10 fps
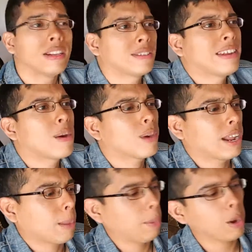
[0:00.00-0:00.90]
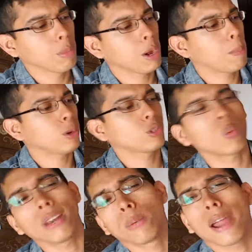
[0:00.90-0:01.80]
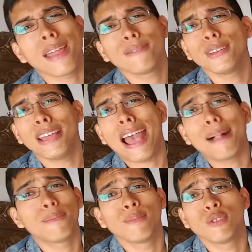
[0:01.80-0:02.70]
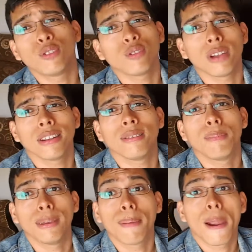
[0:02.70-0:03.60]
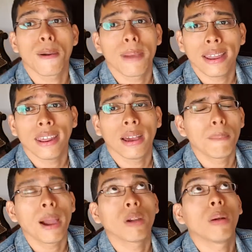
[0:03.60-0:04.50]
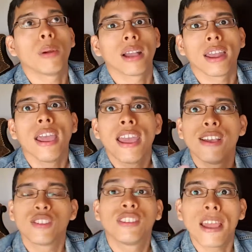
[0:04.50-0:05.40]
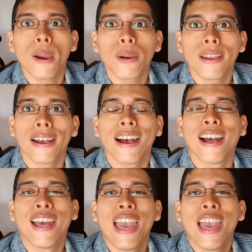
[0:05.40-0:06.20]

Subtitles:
So now we're at like Pyromania Part 20, where every album is just trying to be Pyromania. Oh my god. Hysteria.